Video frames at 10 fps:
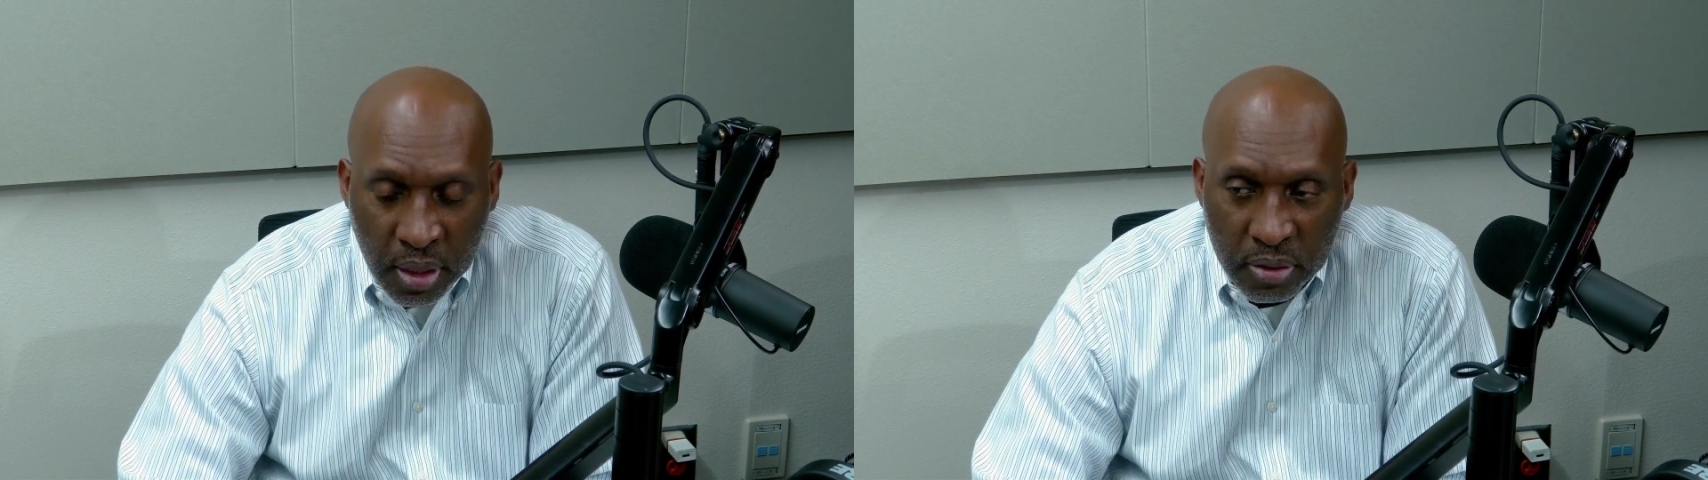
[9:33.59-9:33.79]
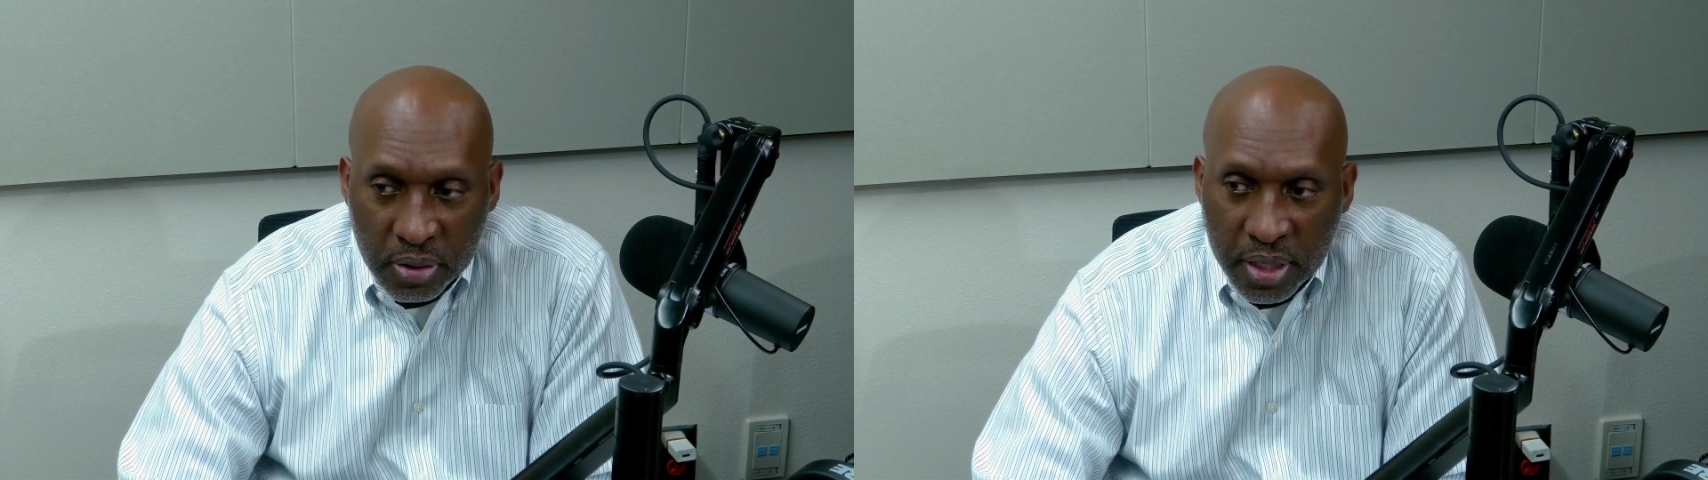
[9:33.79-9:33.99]

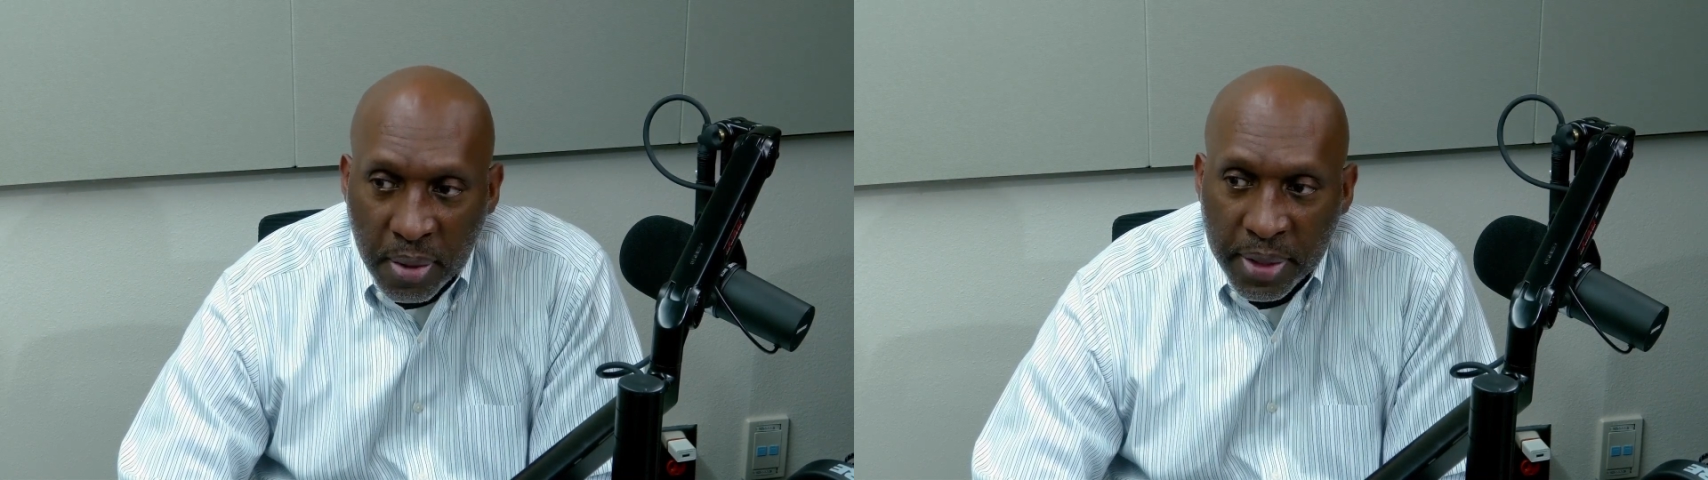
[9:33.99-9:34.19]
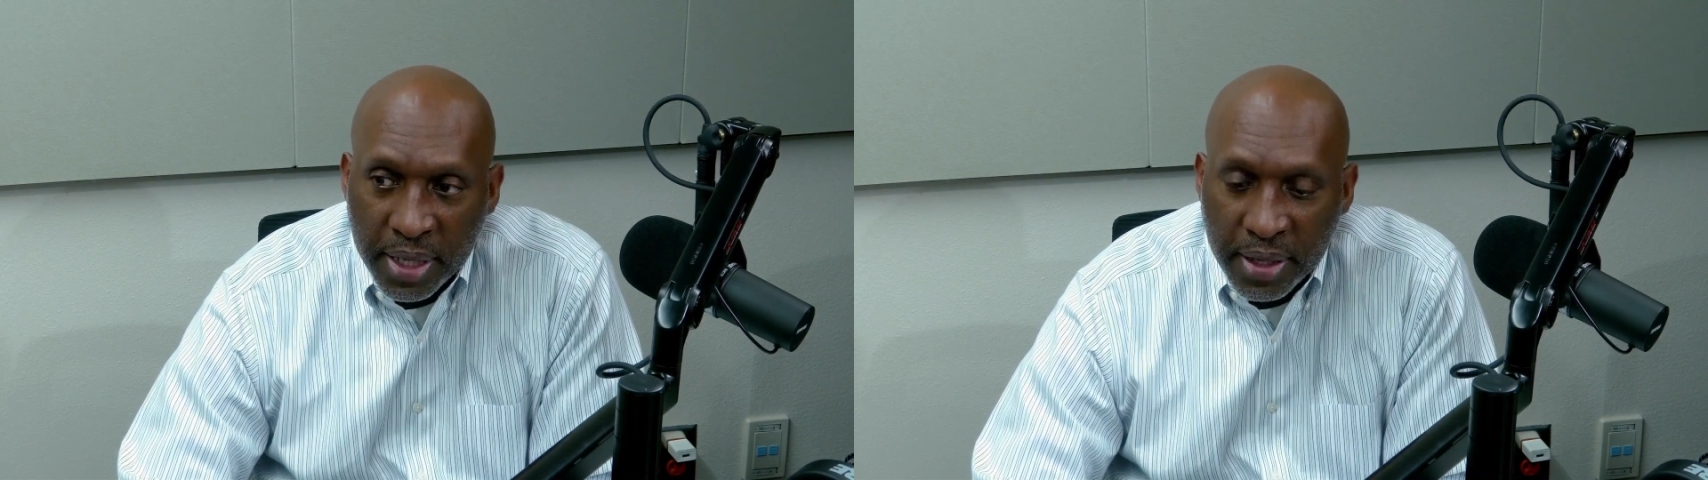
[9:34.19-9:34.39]
So tell
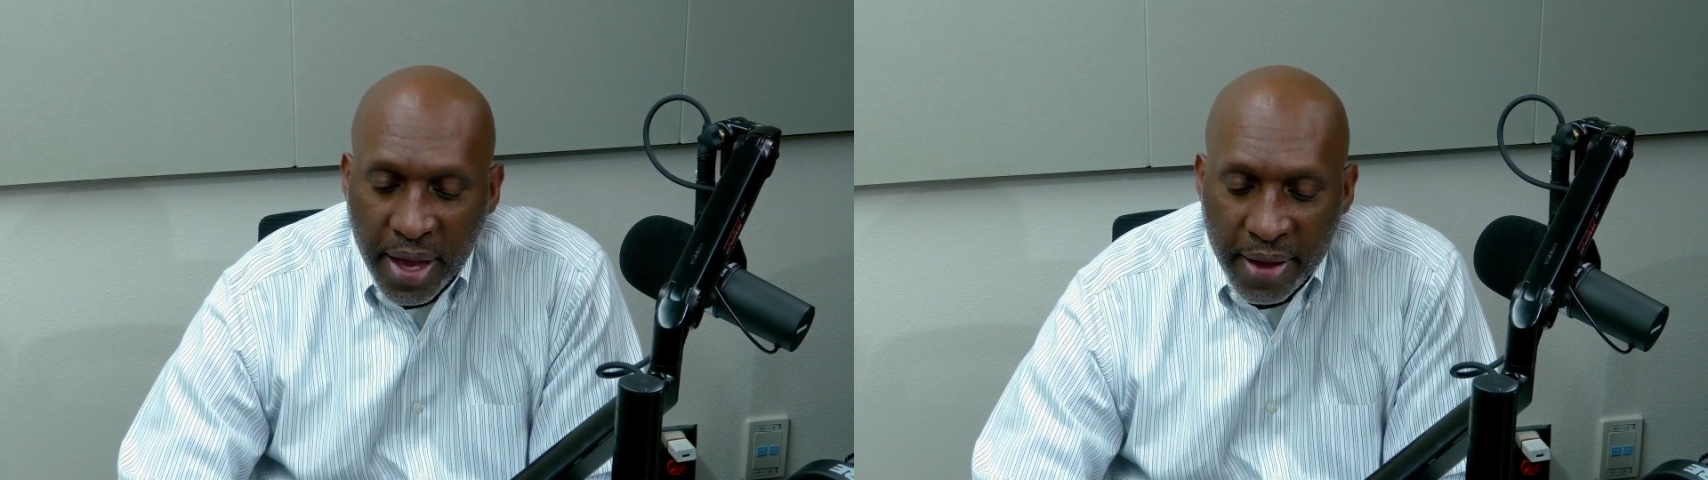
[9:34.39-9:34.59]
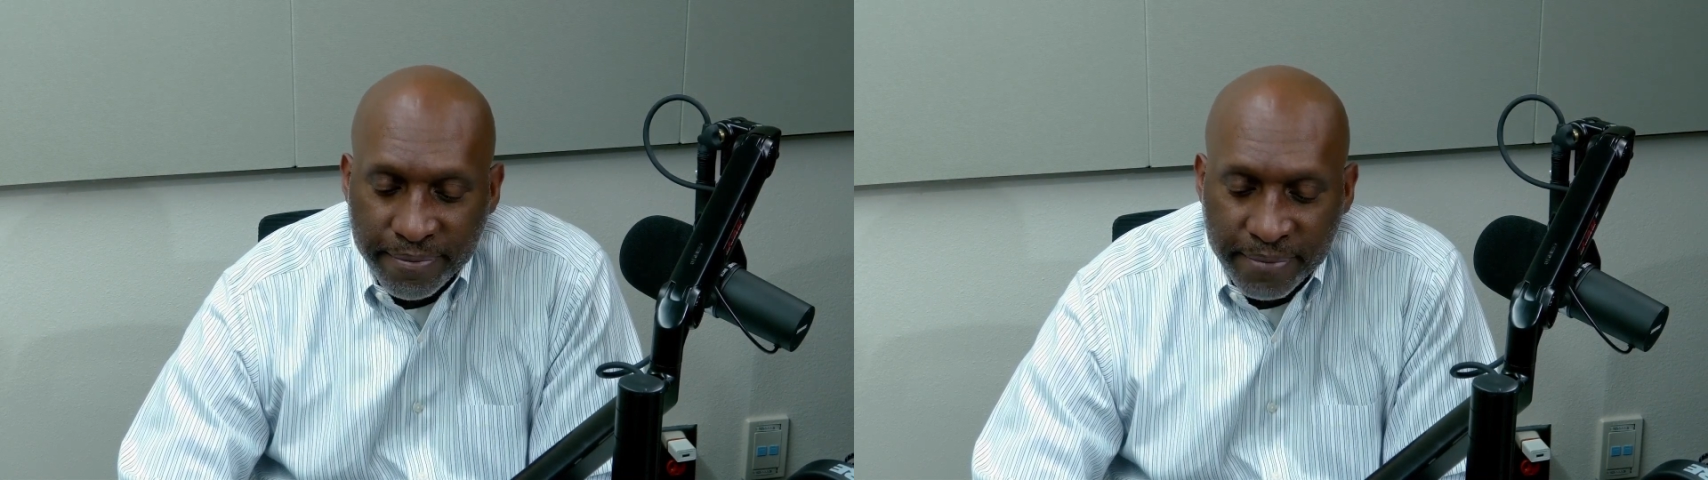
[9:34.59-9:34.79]
me,
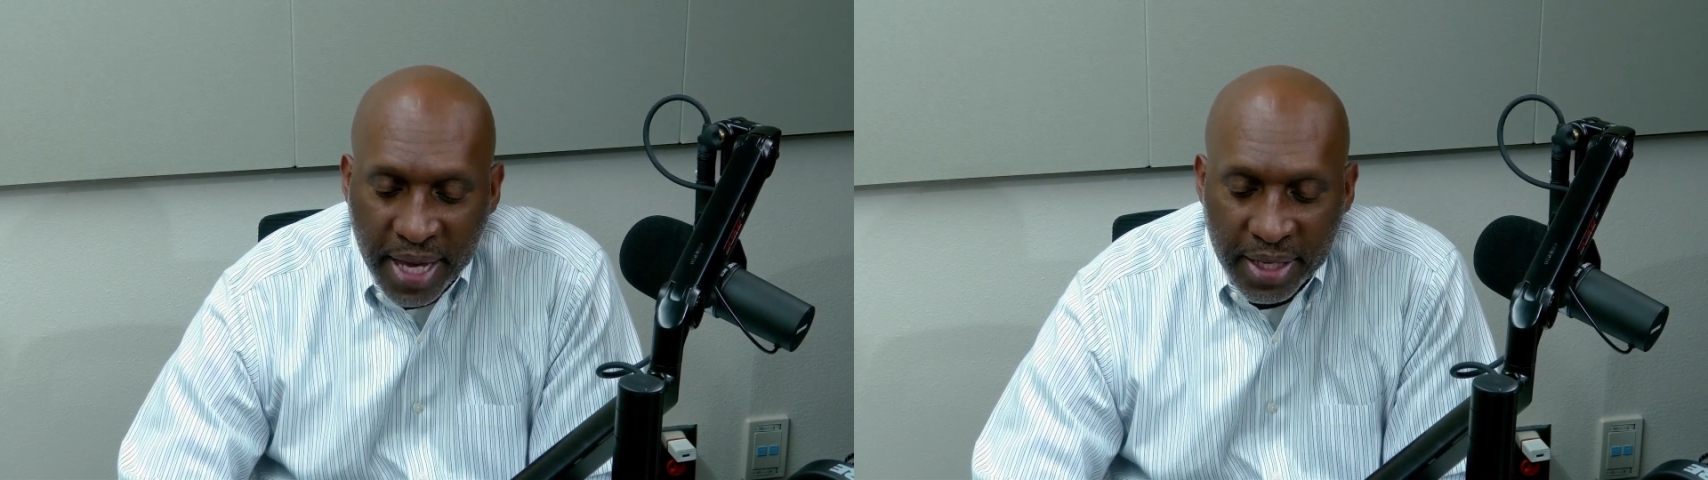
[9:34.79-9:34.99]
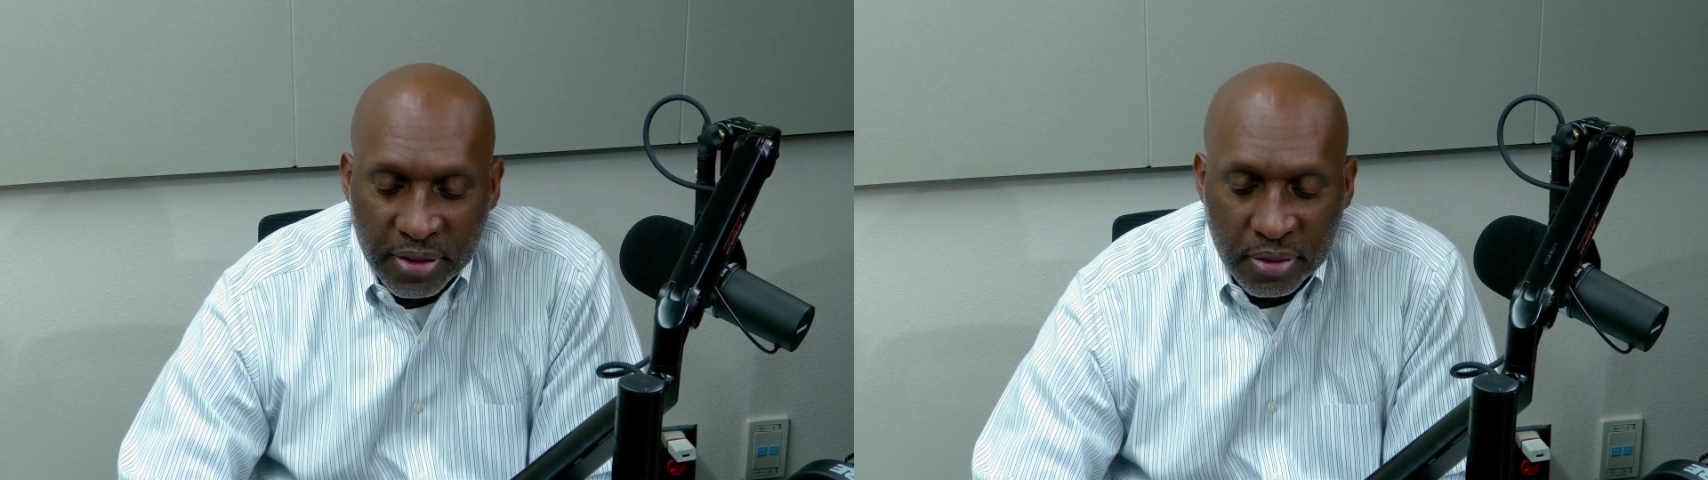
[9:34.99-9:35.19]

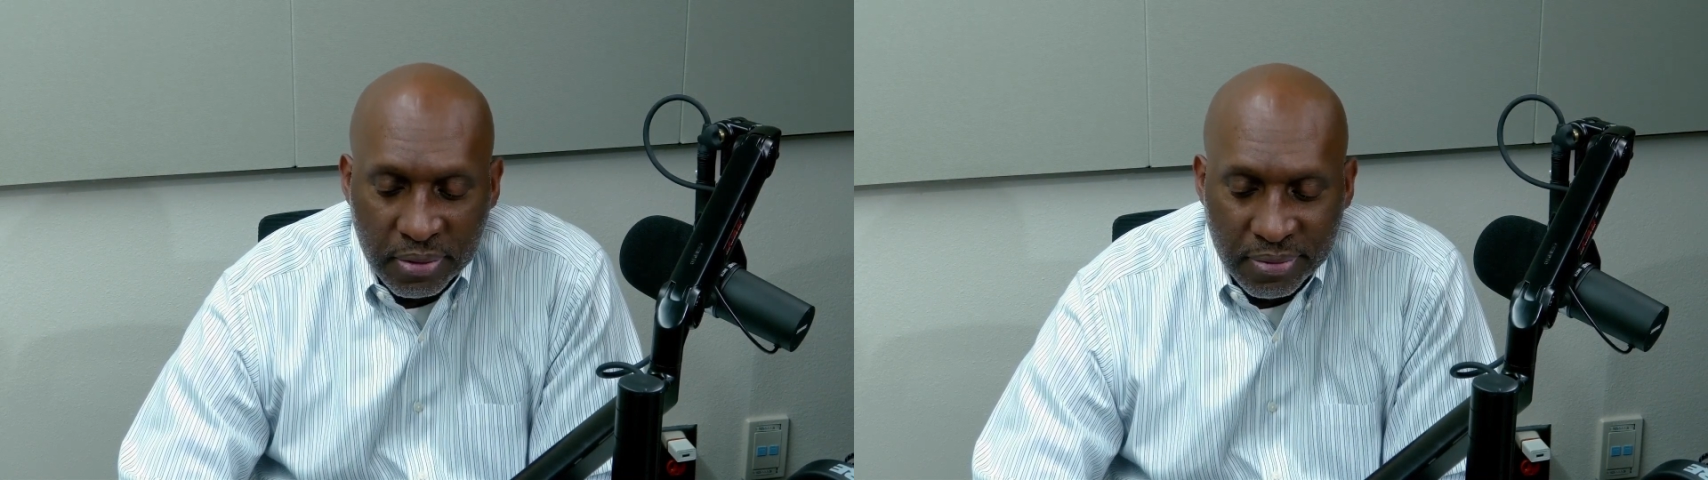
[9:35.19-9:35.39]
I guess,